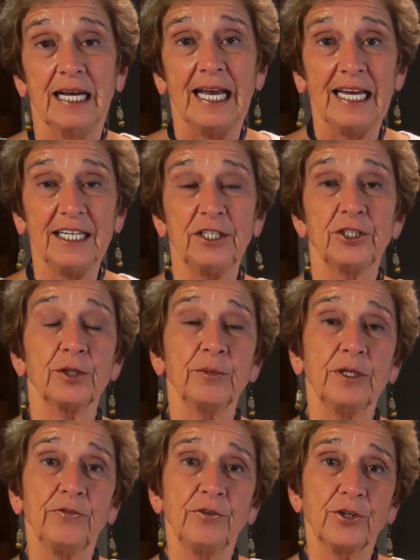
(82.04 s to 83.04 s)
and
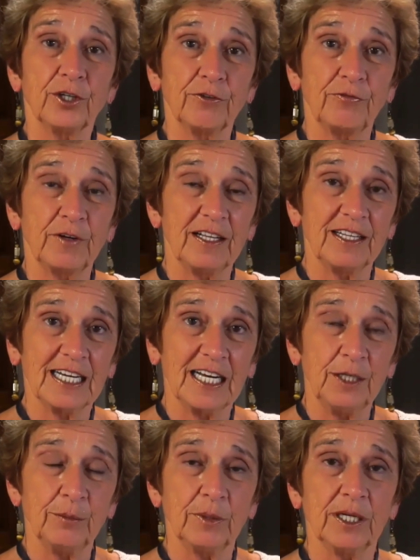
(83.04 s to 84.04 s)
determine if you're going to file an
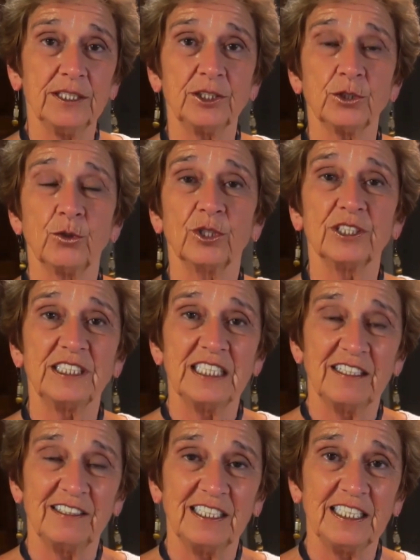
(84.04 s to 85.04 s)
itemized or
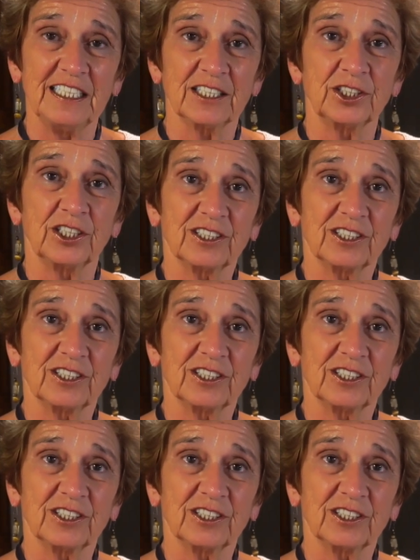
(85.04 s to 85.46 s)
standard deduction,